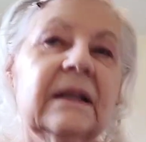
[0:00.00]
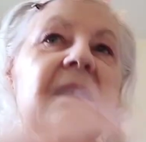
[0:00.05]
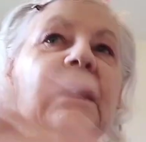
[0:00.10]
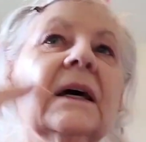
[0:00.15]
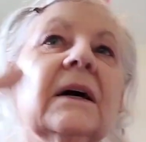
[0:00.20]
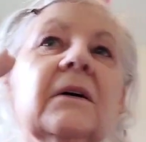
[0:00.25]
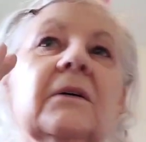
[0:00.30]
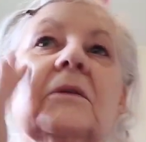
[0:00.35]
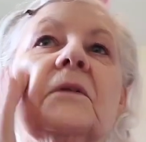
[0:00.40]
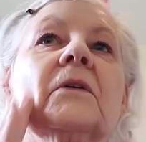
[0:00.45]

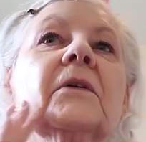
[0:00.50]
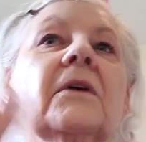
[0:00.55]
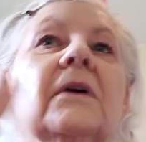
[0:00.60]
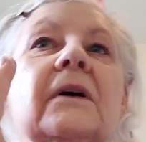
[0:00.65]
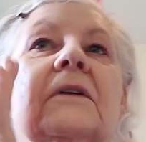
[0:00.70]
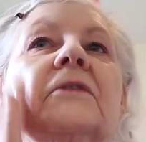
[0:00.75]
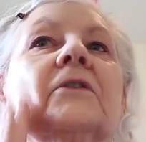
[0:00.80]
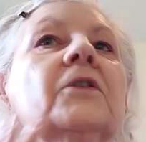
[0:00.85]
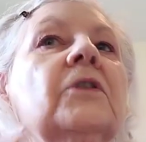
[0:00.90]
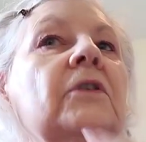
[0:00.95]
Now,
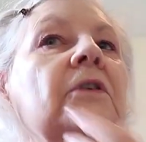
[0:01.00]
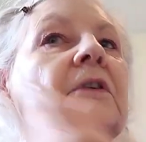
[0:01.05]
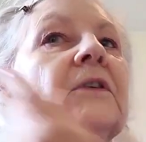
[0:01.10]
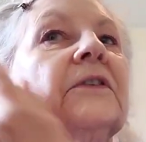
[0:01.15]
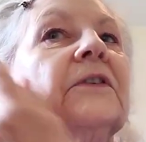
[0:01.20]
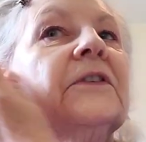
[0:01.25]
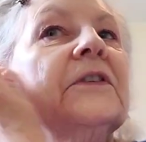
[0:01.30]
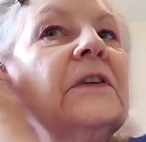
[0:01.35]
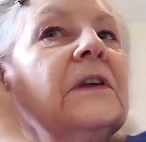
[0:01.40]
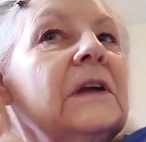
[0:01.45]
of
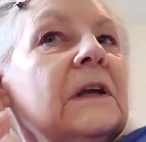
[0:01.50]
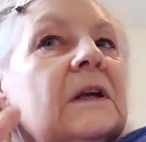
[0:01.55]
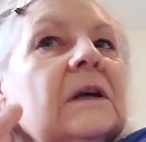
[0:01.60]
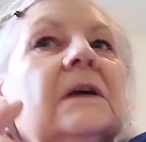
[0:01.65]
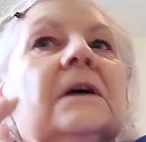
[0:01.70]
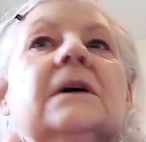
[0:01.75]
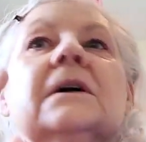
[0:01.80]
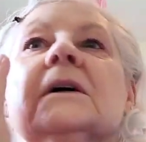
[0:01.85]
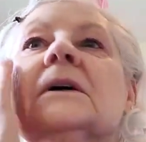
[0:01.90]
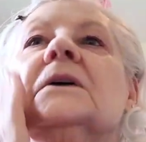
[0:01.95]
course,
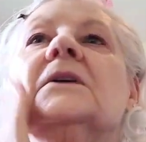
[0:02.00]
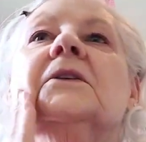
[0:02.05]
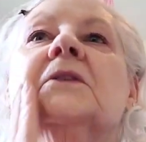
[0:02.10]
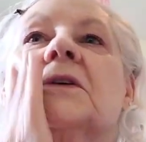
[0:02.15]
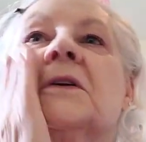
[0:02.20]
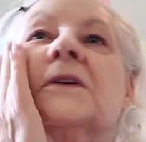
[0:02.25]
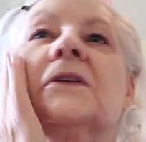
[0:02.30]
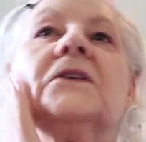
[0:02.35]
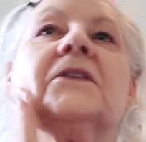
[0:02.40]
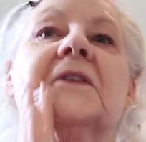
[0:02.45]

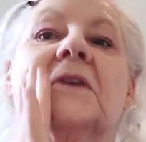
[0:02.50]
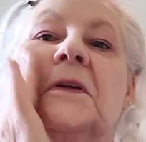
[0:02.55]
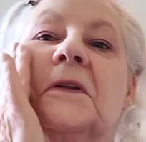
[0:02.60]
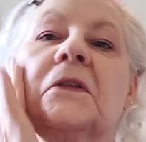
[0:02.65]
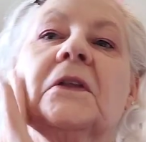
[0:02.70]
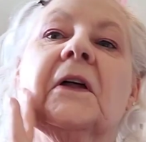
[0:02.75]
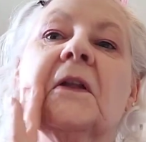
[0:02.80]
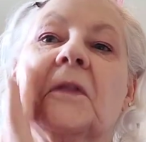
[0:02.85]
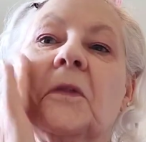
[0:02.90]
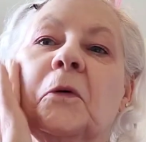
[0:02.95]
you can
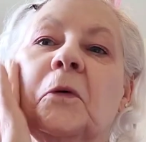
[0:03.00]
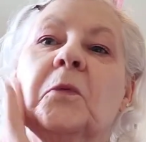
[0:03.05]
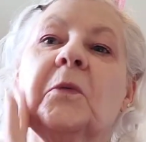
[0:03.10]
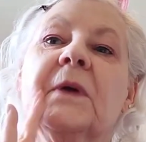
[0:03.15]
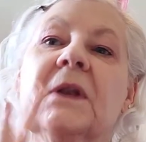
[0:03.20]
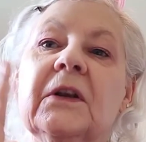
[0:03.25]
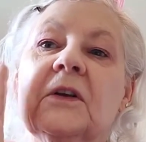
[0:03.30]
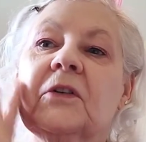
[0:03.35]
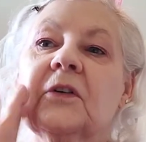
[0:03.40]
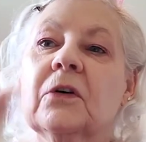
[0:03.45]
see that the
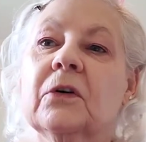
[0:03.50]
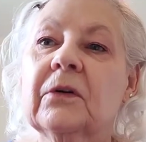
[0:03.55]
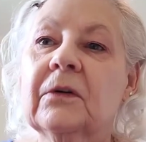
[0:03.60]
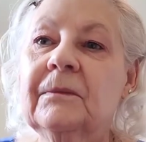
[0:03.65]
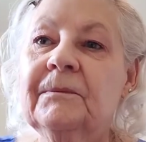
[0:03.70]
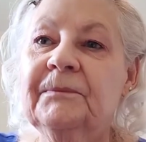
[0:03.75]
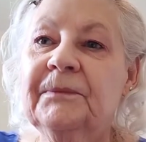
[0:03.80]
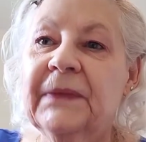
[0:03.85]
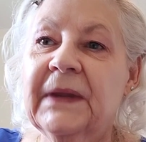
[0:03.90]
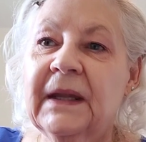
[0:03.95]

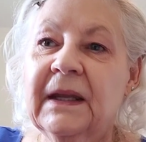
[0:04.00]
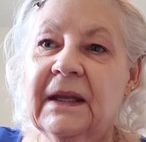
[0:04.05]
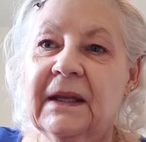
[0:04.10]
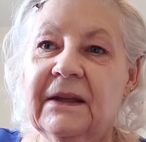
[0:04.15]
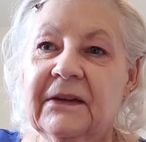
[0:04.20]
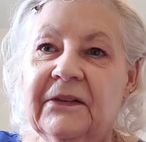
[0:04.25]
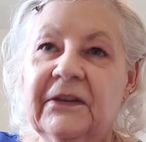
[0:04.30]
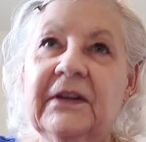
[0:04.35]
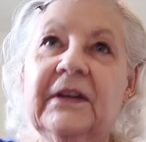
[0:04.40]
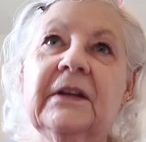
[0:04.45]
window
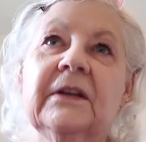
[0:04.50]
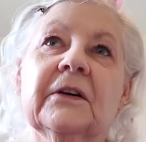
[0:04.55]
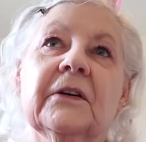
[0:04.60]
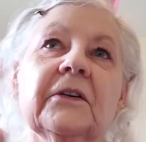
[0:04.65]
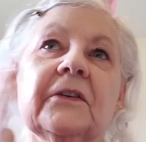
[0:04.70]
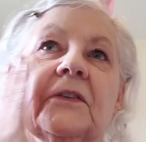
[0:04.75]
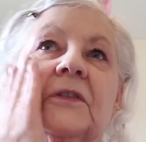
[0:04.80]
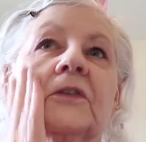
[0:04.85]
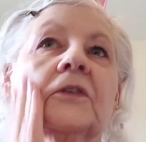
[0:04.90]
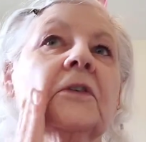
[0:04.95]
is
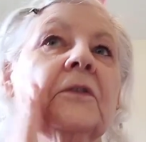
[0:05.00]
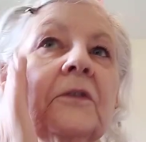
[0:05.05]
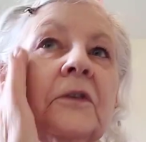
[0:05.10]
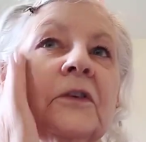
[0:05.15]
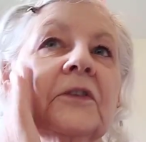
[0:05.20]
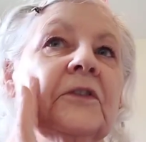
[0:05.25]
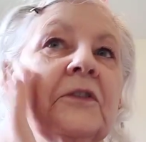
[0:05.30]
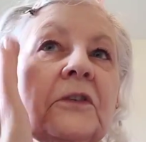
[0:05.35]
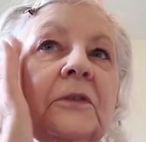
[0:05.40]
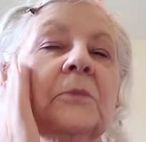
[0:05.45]
here, so of
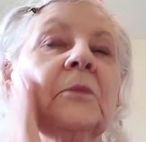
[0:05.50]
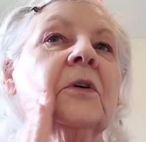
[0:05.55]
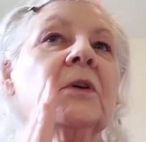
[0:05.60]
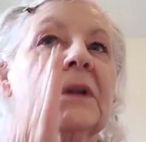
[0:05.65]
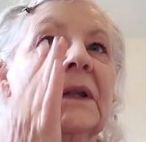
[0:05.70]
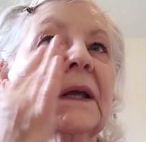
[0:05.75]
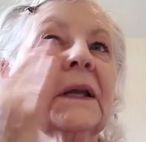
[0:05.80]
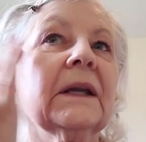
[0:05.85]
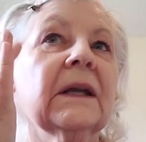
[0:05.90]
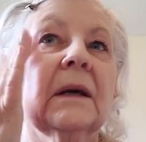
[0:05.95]
course there's
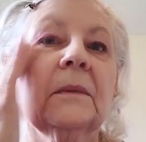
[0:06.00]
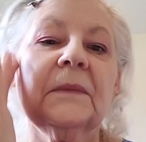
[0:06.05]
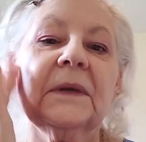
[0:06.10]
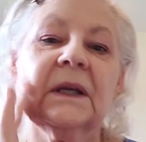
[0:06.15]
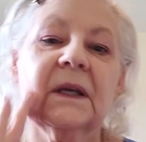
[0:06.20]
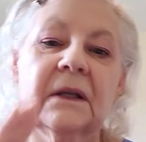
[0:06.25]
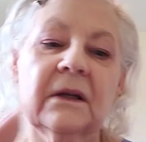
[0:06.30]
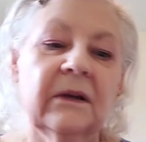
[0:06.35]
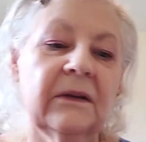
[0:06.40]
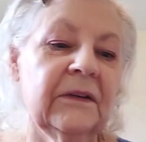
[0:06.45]
more light
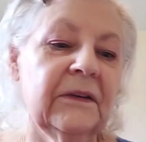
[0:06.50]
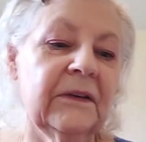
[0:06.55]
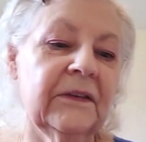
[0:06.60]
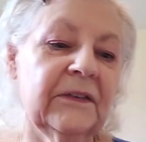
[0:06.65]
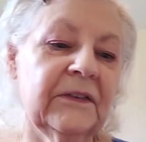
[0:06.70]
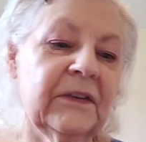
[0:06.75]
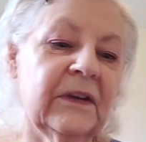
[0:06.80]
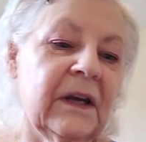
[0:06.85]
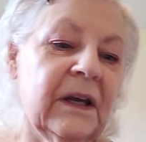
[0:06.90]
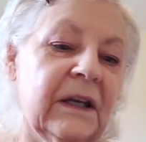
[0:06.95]
coming in on
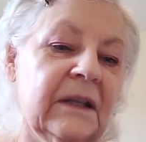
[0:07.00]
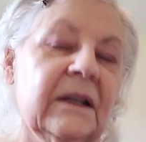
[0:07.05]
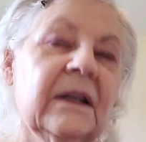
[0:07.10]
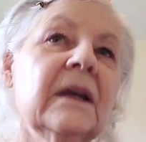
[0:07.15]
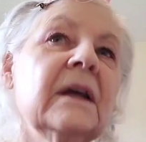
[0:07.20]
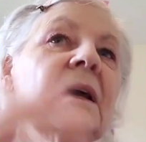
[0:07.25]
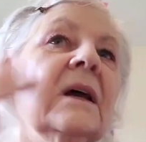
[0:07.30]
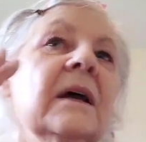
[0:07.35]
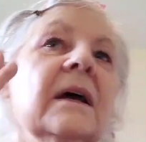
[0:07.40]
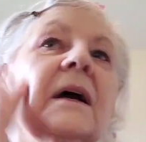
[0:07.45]
this side.
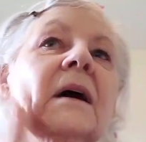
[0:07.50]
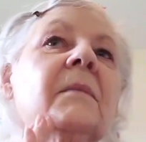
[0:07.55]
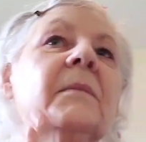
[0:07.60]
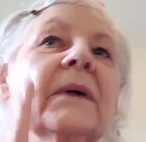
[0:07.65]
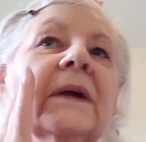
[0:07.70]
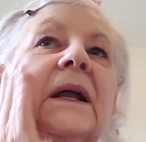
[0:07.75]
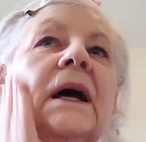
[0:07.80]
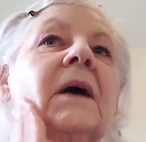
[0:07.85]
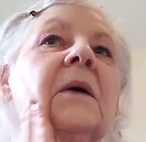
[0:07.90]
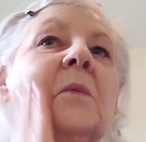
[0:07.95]

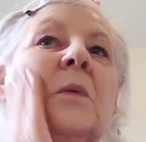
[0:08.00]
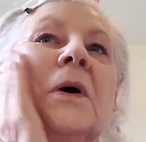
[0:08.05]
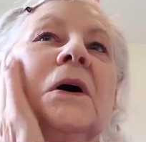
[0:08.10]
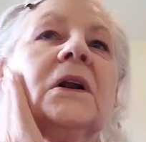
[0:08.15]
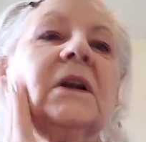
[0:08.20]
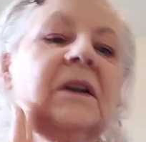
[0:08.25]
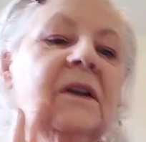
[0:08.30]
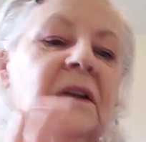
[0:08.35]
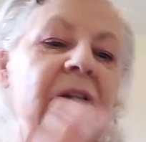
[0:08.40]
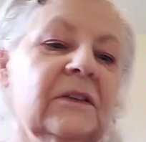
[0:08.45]
But I
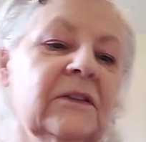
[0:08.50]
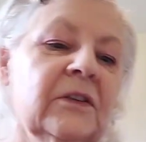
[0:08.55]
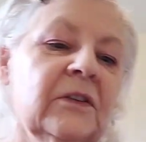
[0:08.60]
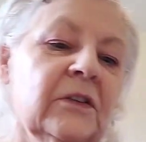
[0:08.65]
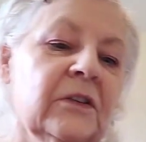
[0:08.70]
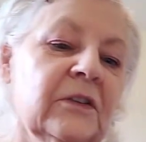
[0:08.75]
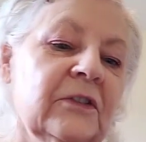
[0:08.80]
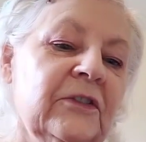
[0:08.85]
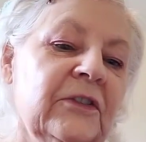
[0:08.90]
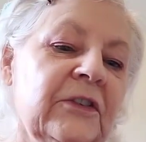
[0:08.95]
wanted it to
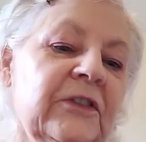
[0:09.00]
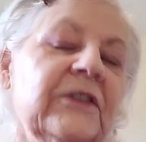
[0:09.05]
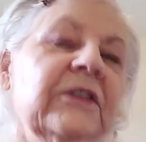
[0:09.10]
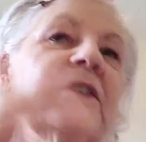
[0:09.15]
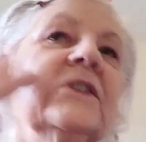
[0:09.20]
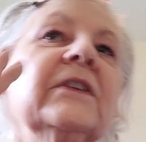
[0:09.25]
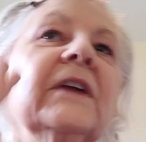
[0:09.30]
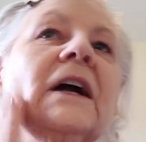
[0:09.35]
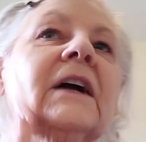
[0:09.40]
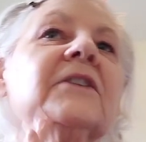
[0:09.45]
look just
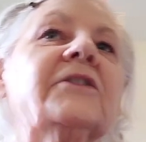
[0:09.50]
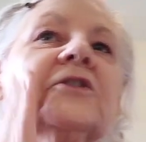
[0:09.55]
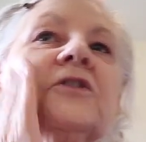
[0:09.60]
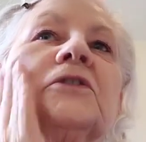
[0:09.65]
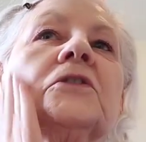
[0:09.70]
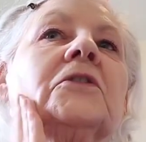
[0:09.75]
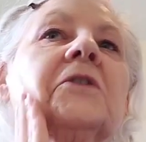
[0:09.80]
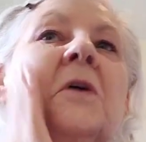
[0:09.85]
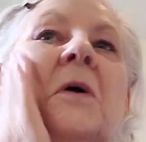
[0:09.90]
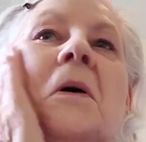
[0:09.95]
as
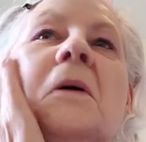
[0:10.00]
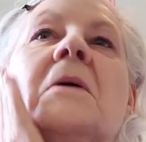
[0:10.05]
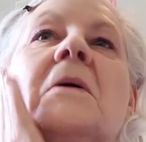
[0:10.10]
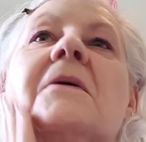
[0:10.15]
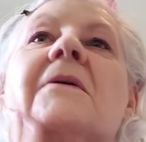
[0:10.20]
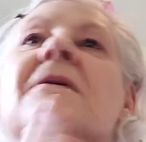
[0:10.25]
natural